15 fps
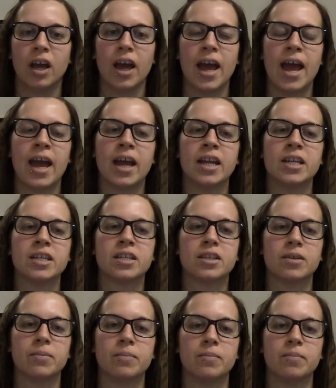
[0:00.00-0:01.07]
And
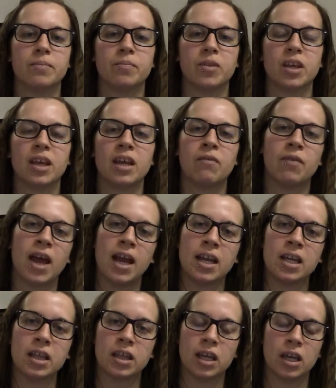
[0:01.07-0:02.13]
if
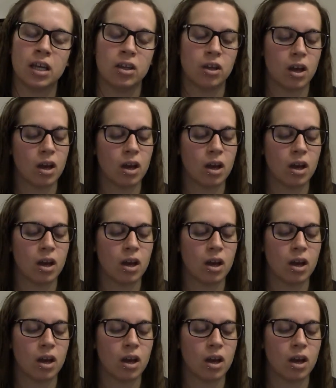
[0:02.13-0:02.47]
anything,